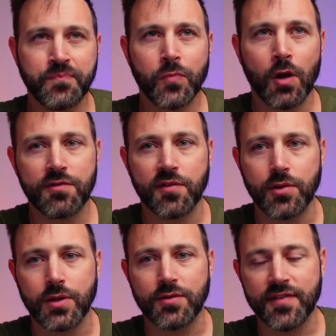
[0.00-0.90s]
So you
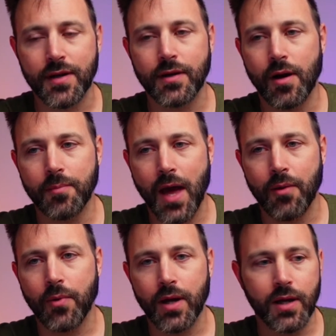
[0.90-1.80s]
could set it up that
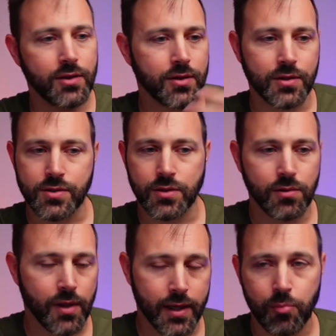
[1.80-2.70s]
way and you could do
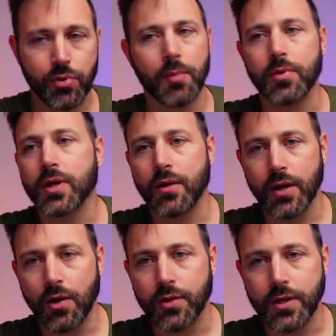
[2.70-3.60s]
like a proper
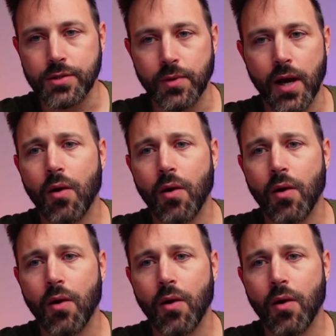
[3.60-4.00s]
karaoke duet,